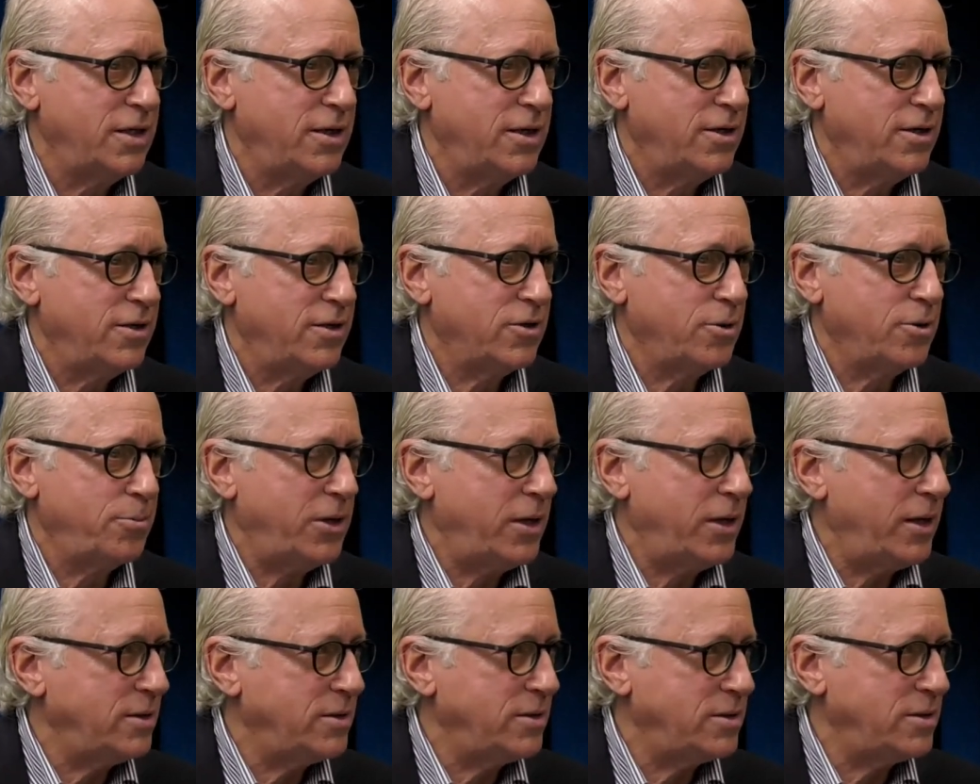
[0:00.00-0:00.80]
the
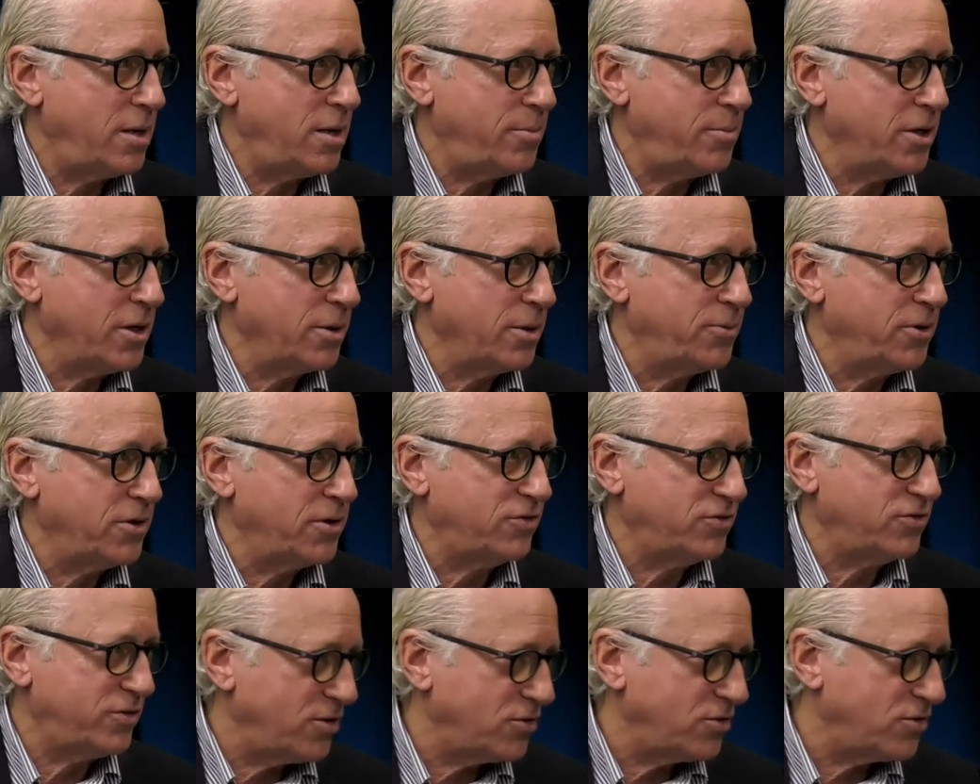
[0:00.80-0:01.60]
pandemic, but
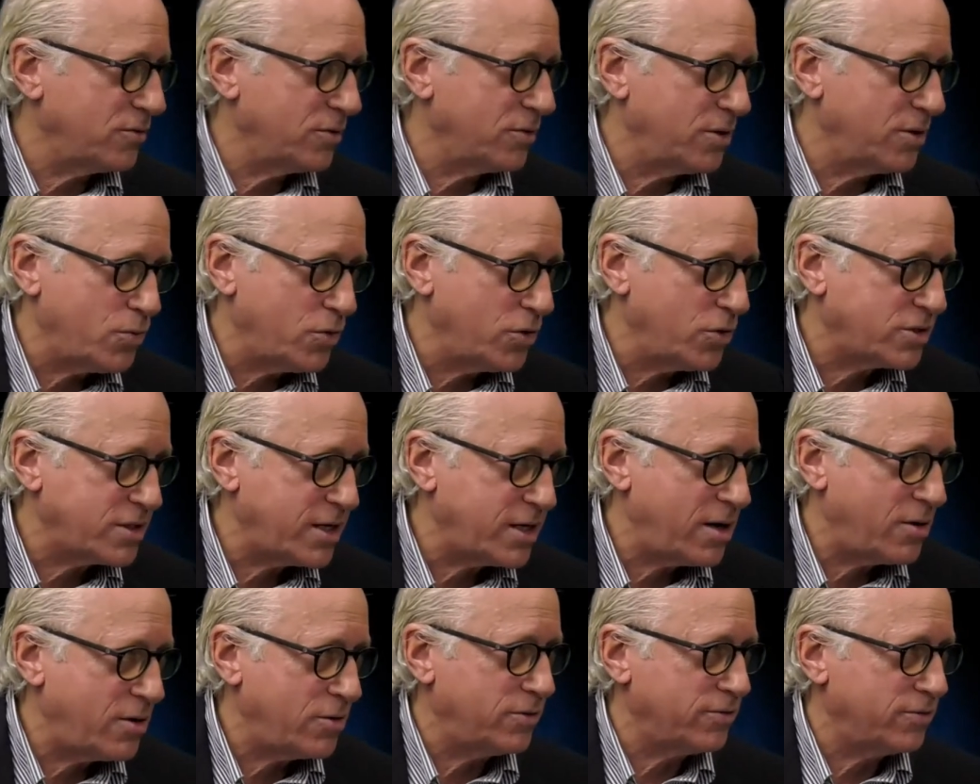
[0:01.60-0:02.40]
essentially we're a
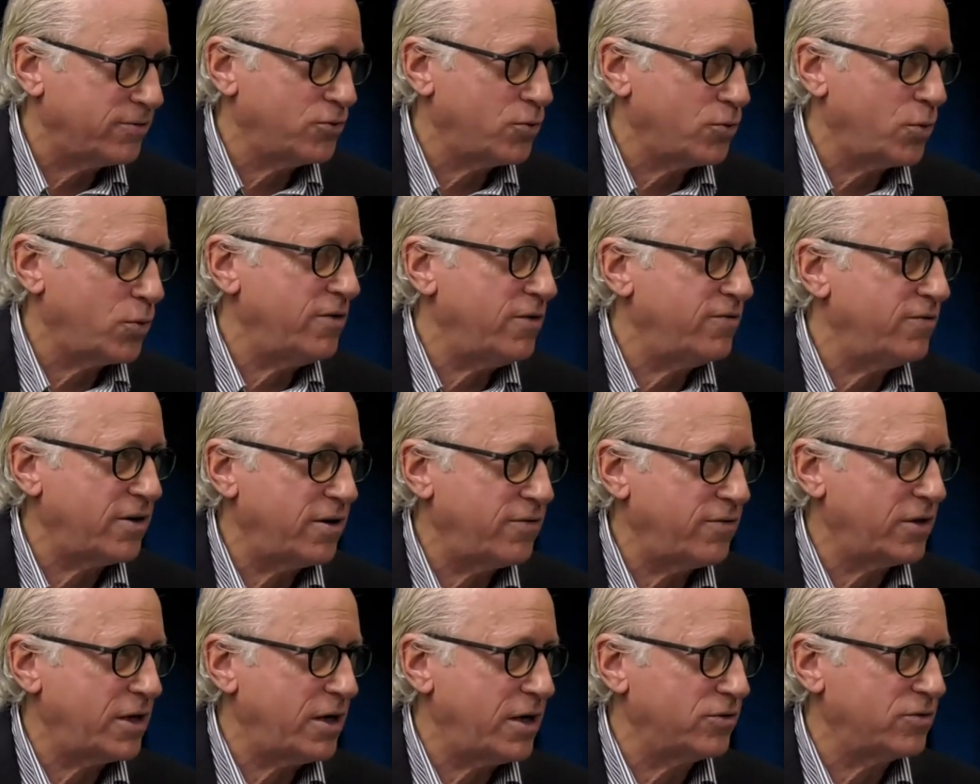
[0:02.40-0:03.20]
town of
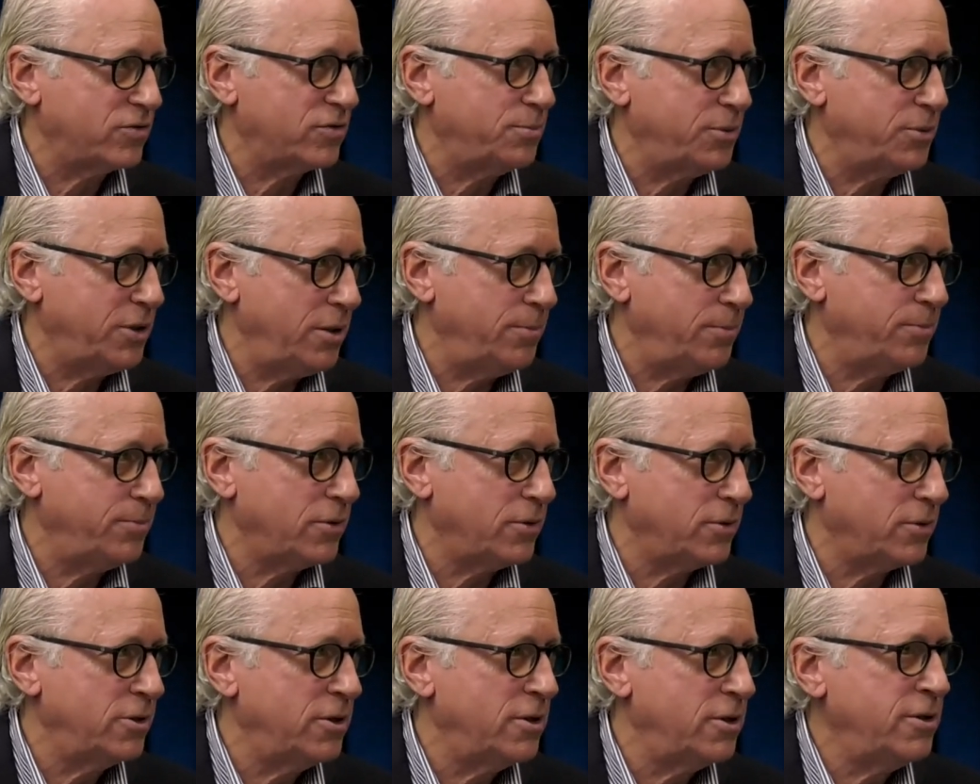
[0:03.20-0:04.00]
25,000
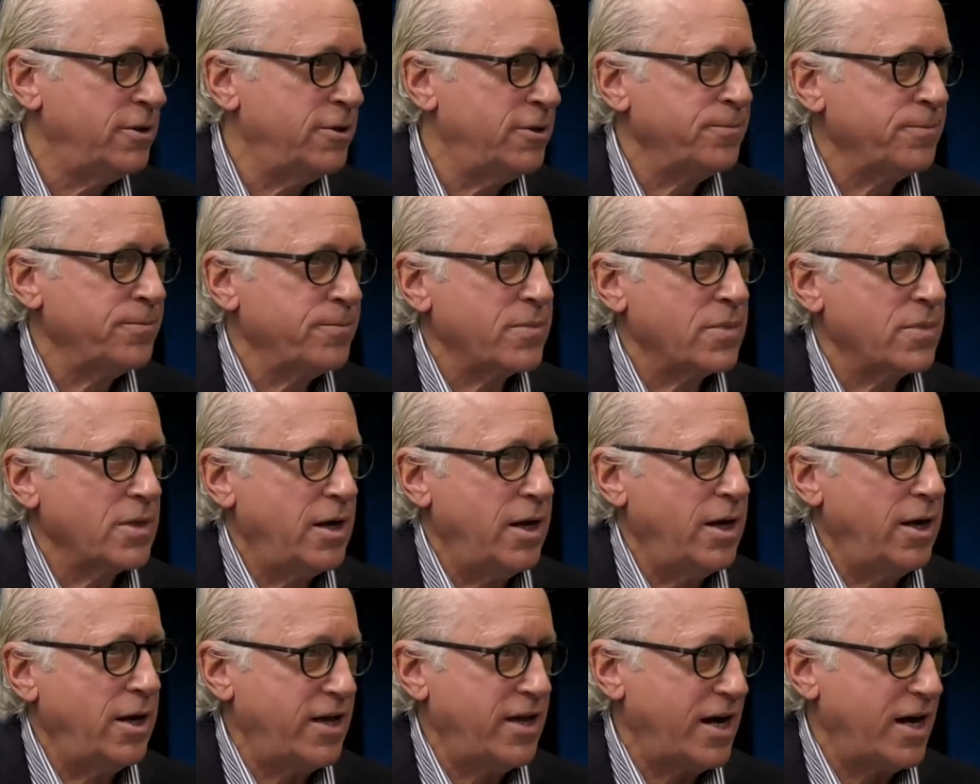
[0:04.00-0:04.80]
people.
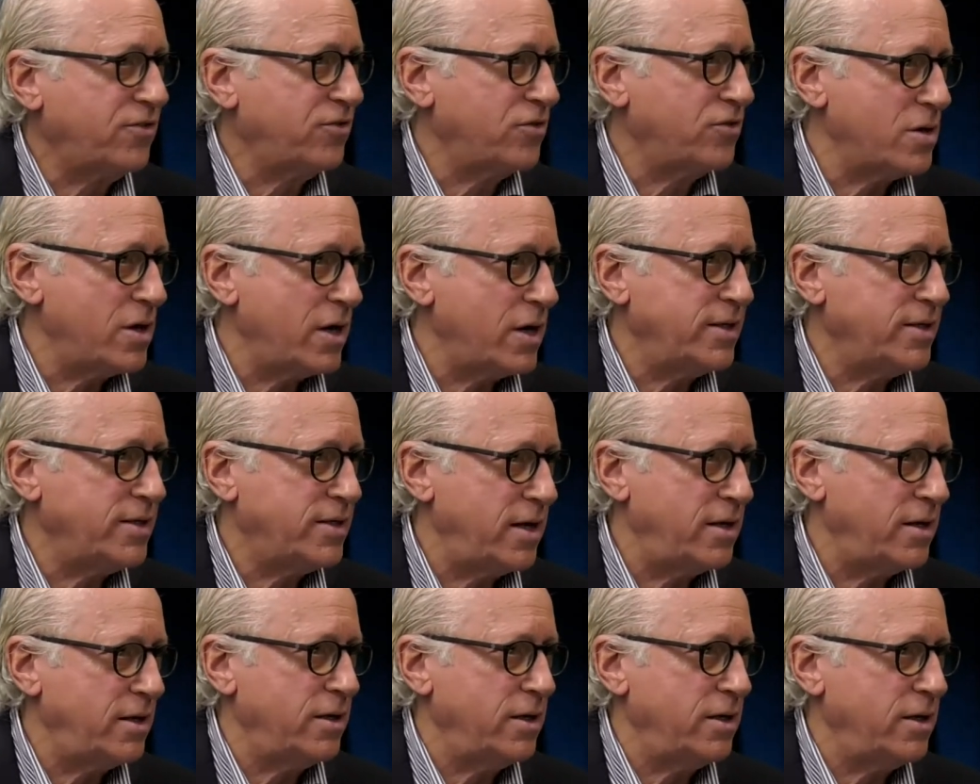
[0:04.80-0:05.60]
And that's our
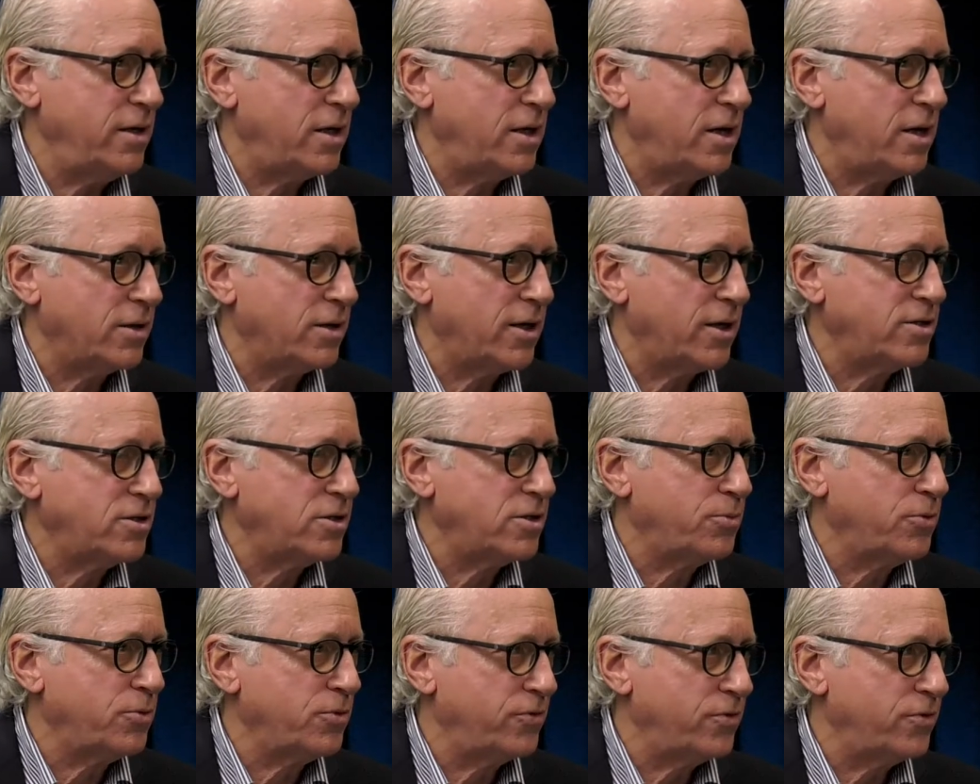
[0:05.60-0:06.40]
identity, and I'd like to
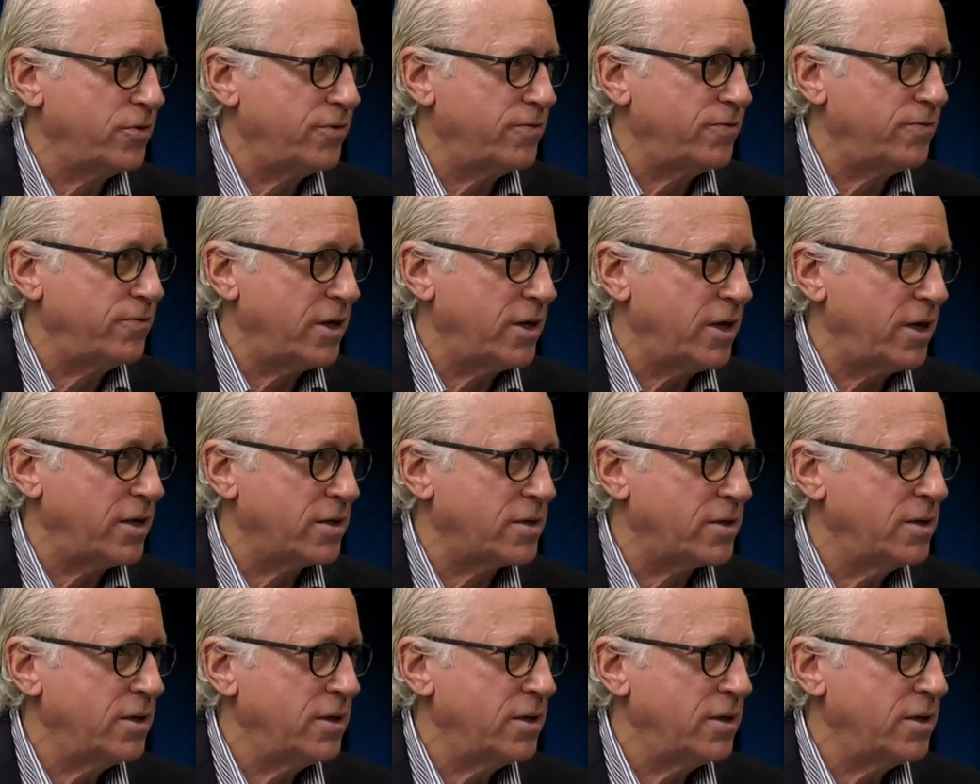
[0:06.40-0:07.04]
preserve that.